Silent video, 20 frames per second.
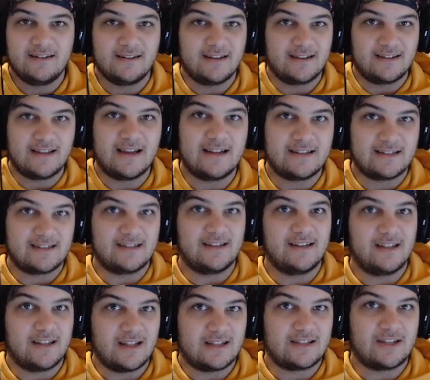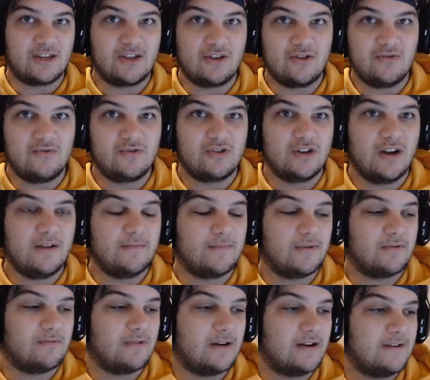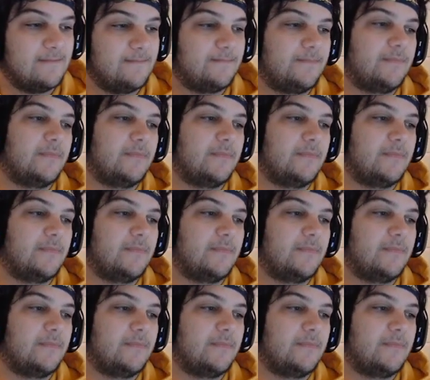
Like that's a huge number, right?